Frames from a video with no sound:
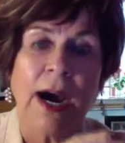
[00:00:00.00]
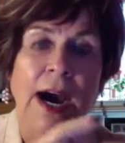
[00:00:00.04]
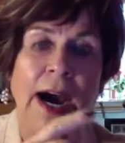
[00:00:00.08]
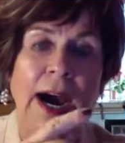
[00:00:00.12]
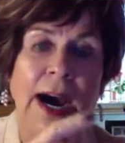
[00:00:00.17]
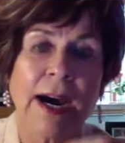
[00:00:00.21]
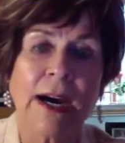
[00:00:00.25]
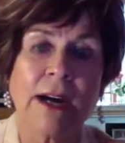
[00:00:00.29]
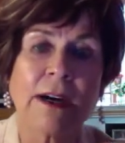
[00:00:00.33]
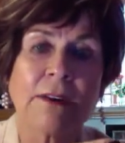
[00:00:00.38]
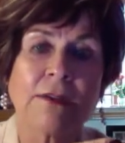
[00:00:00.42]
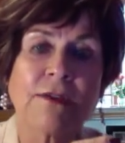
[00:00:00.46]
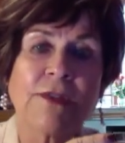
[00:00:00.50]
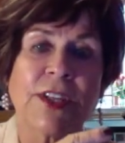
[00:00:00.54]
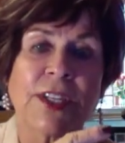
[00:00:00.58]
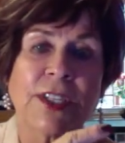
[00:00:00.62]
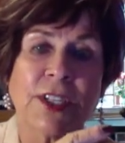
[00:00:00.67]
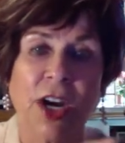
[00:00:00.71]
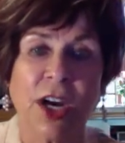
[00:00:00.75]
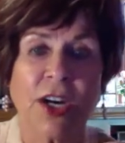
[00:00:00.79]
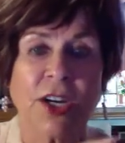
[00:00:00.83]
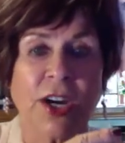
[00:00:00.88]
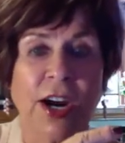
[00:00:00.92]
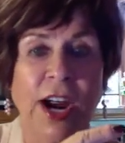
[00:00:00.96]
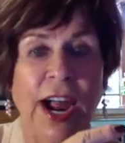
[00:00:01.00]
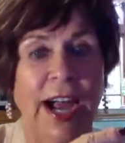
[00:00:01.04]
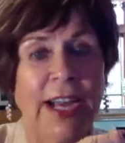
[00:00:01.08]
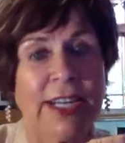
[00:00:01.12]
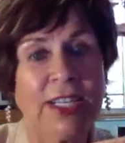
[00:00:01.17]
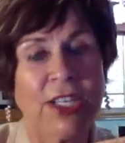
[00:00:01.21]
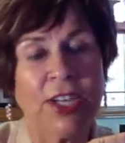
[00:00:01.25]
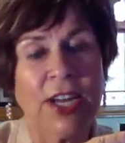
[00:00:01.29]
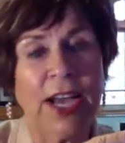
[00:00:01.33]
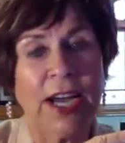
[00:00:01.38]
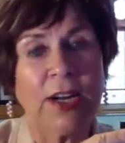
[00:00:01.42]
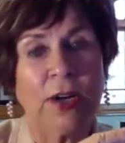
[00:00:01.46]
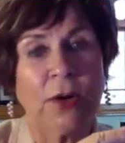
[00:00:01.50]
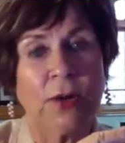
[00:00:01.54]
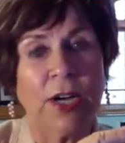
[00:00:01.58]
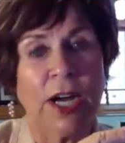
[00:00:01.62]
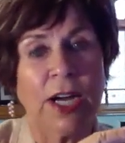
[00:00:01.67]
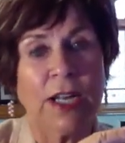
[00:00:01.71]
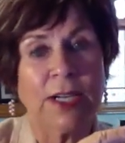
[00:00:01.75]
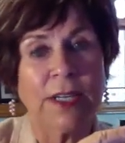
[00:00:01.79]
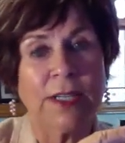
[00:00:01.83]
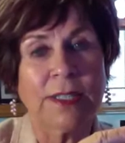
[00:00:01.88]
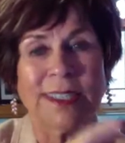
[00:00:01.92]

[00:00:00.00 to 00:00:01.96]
of the darker eyeshadow color.